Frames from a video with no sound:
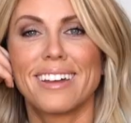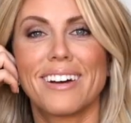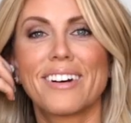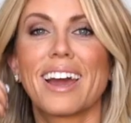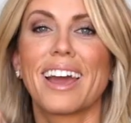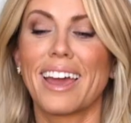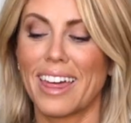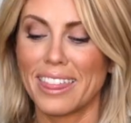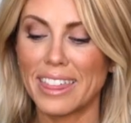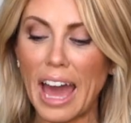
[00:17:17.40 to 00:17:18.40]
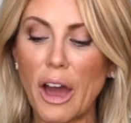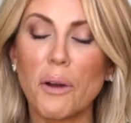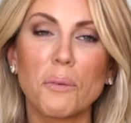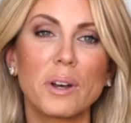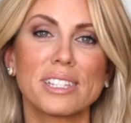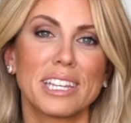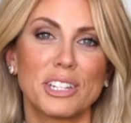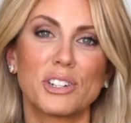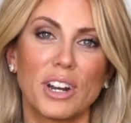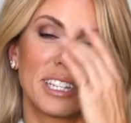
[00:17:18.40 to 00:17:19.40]
Okay, that was
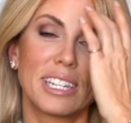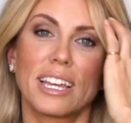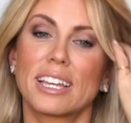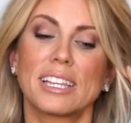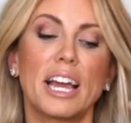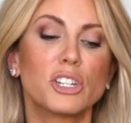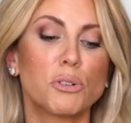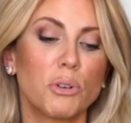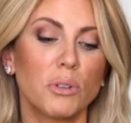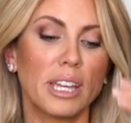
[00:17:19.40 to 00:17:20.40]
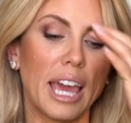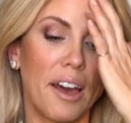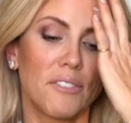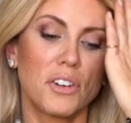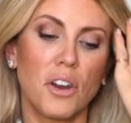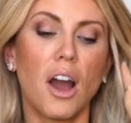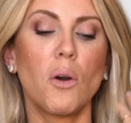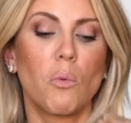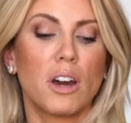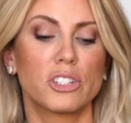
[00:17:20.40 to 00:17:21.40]
interesting because I truly have
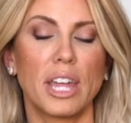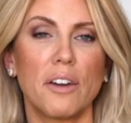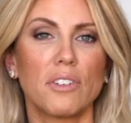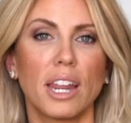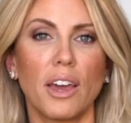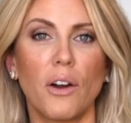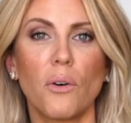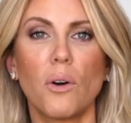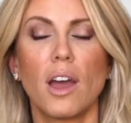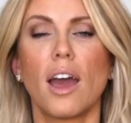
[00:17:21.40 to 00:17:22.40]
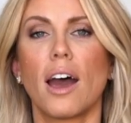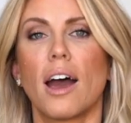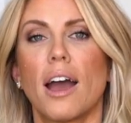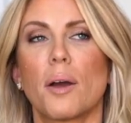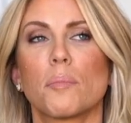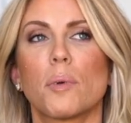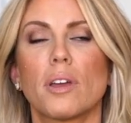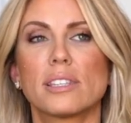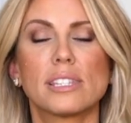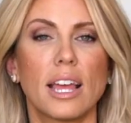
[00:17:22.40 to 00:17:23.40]
not watched that video
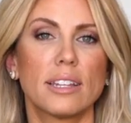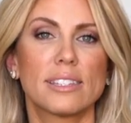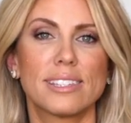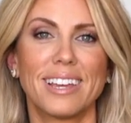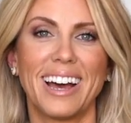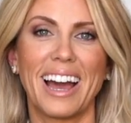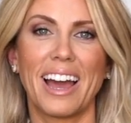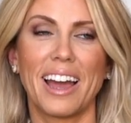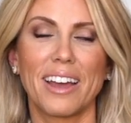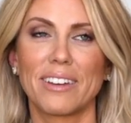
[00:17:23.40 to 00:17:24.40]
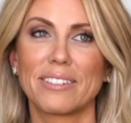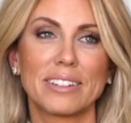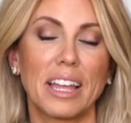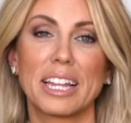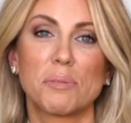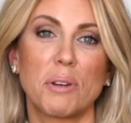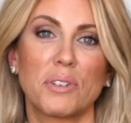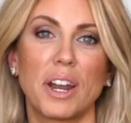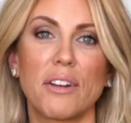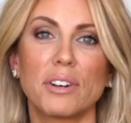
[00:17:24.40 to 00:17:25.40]
since it's been
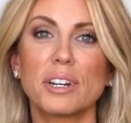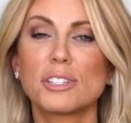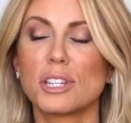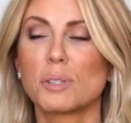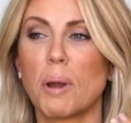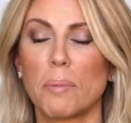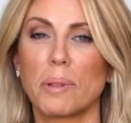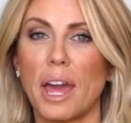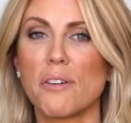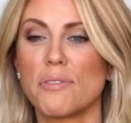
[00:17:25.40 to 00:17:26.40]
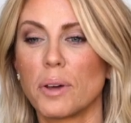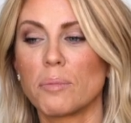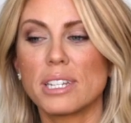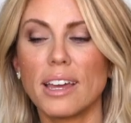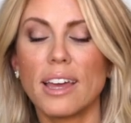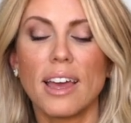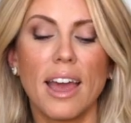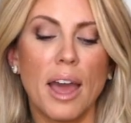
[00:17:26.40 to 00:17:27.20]
forever, since probably I filmed it,